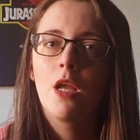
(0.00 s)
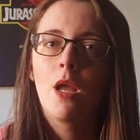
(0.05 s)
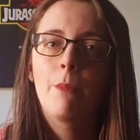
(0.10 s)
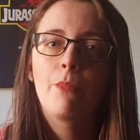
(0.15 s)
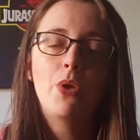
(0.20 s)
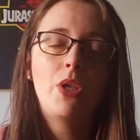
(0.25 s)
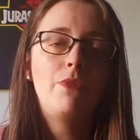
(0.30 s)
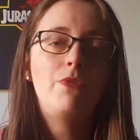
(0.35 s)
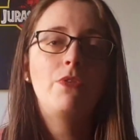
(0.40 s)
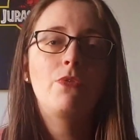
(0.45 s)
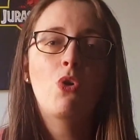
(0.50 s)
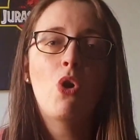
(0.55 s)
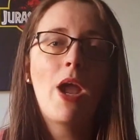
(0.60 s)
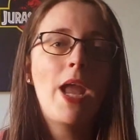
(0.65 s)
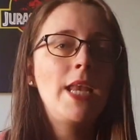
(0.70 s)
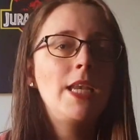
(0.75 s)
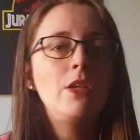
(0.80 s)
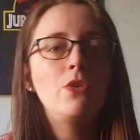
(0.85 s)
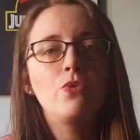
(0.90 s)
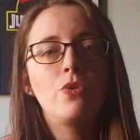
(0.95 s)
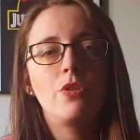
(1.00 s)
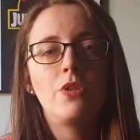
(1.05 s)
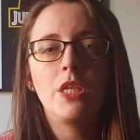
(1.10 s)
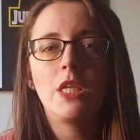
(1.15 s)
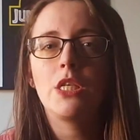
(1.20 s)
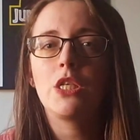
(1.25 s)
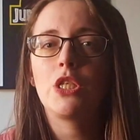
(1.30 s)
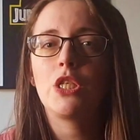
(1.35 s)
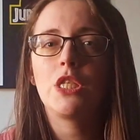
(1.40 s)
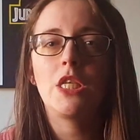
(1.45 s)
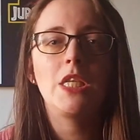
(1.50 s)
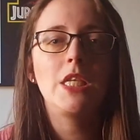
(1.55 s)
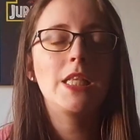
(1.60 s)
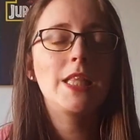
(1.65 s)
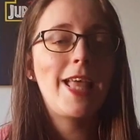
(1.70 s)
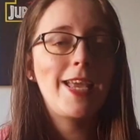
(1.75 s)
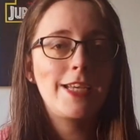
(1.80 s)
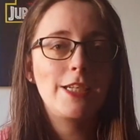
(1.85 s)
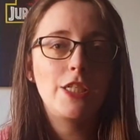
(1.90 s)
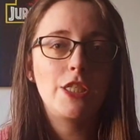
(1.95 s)
But if you've got any other things that you'd
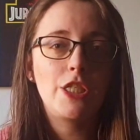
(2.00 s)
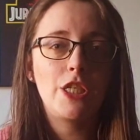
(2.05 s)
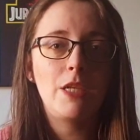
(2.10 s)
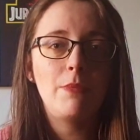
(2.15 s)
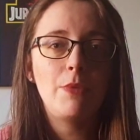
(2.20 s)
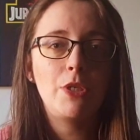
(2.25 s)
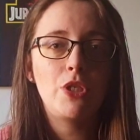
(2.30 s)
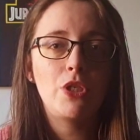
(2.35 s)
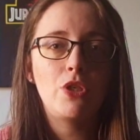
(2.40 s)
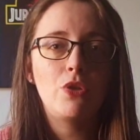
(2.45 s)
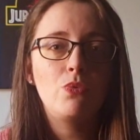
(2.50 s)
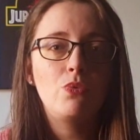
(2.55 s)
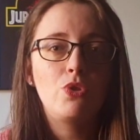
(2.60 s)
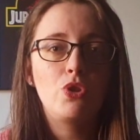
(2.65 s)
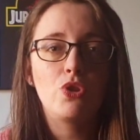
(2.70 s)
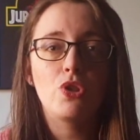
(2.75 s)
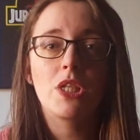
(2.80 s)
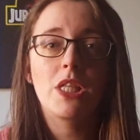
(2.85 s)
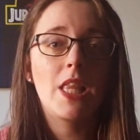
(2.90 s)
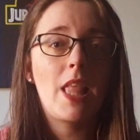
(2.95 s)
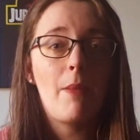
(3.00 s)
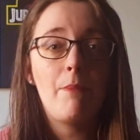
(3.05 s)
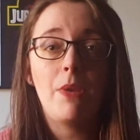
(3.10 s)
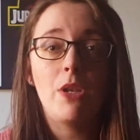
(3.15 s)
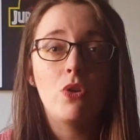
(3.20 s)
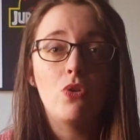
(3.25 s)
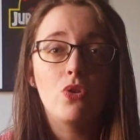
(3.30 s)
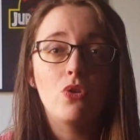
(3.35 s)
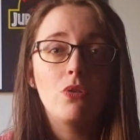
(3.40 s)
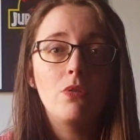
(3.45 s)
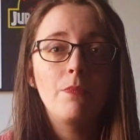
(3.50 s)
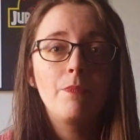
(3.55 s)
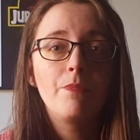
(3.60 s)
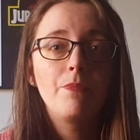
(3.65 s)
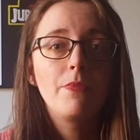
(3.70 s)
like to see me do, just let me know.